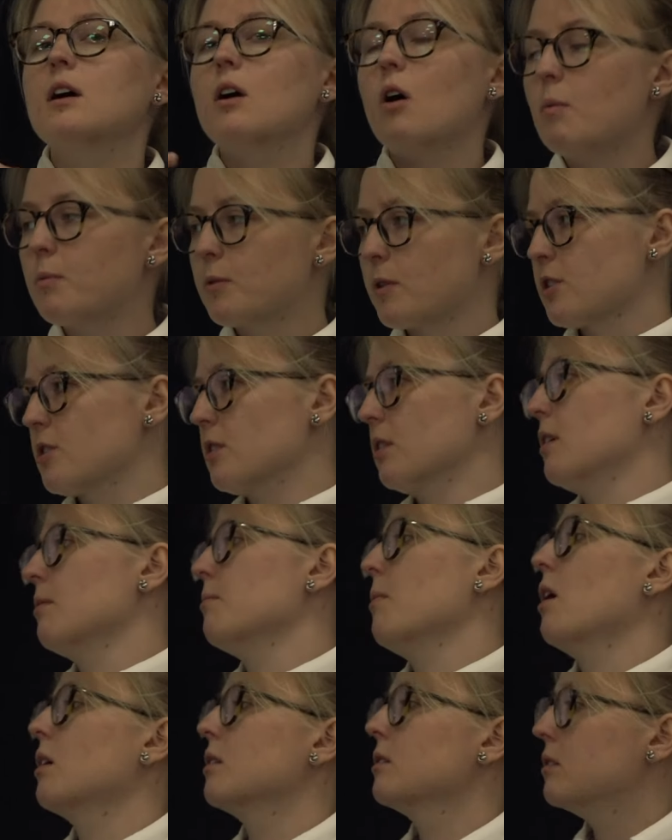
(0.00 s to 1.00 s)
operational
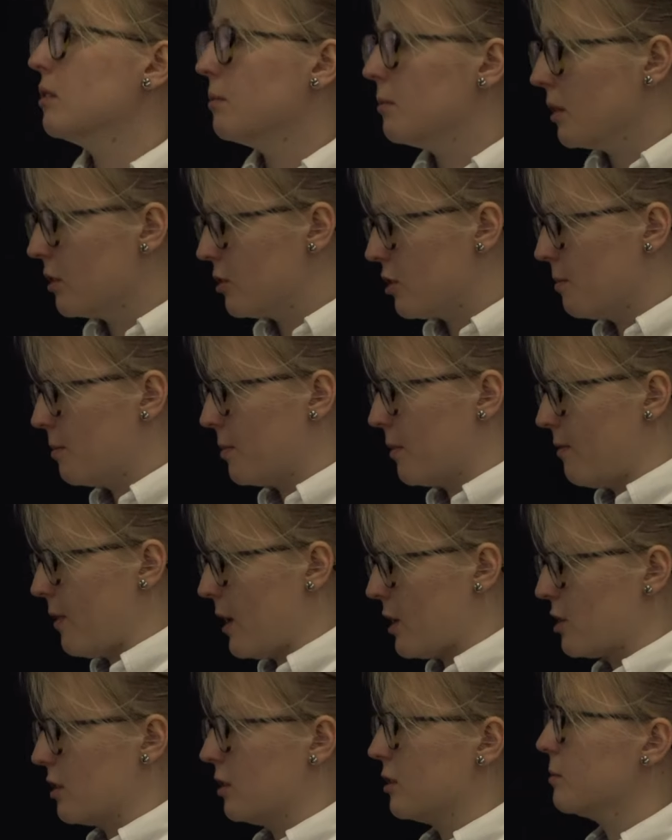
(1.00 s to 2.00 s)
command to military
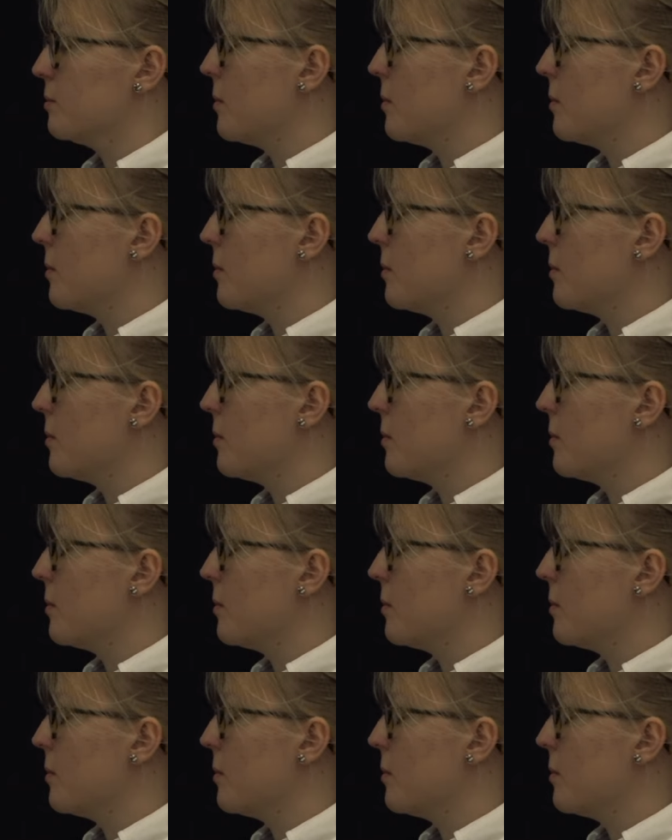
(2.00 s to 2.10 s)
professionals.